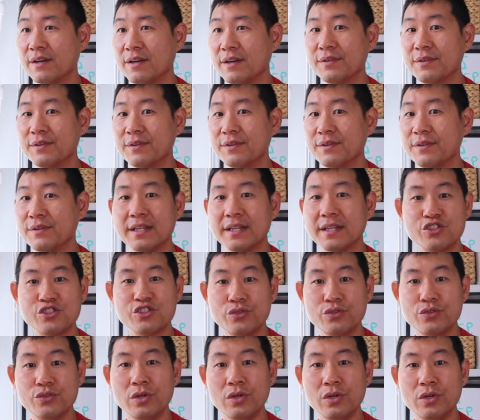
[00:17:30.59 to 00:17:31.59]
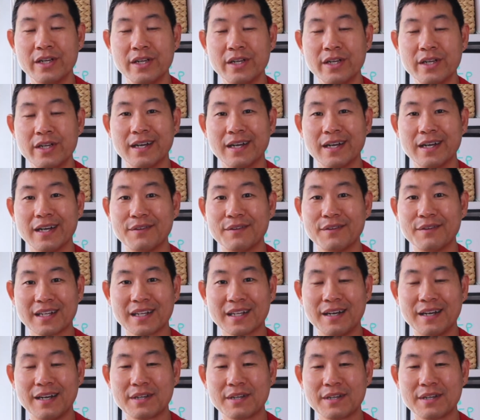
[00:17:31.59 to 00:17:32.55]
I've got 2 little ones,